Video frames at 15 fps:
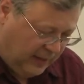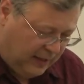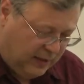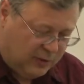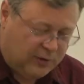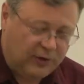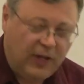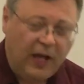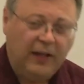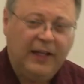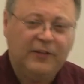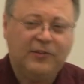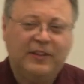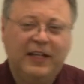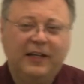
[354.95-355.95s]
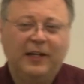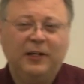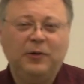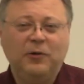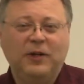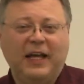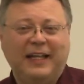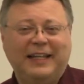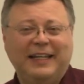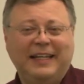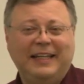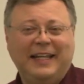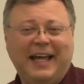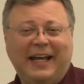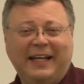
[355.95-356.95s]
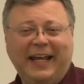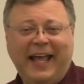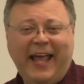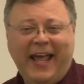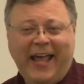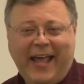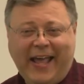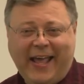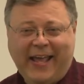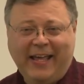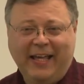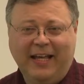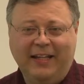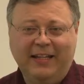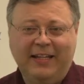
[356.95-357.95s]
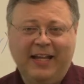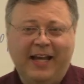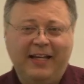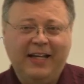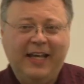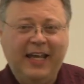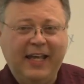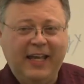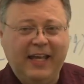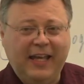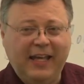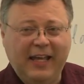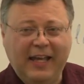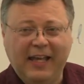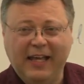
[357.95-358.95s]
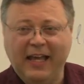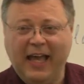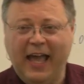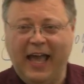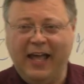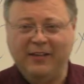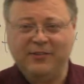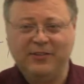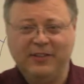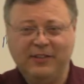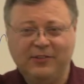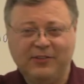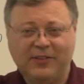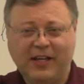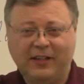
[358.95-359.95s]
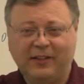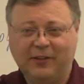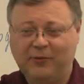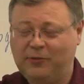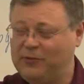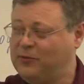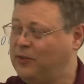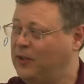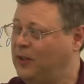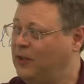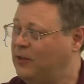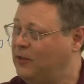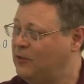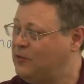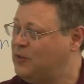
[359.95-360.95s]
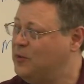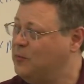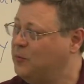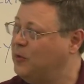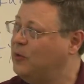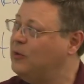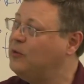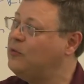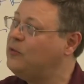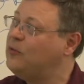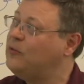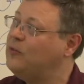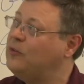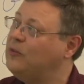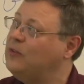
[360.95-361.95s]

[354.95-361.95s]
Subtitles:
So now let's take a look at linear A. Linear A has this set of symbols,